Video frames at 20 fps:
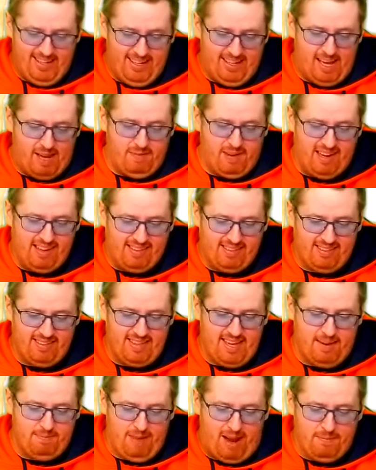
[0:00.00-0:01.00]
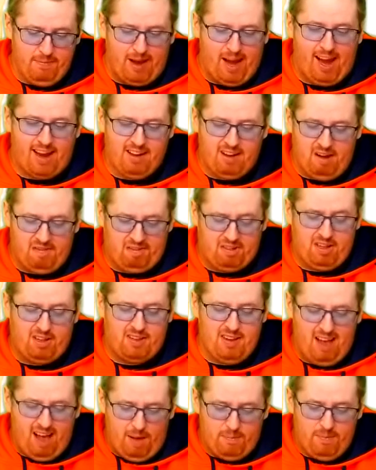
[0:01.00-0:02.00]
I must lean my body over the
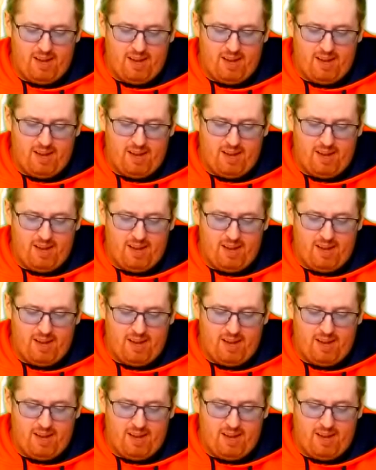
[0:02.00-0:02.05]
tub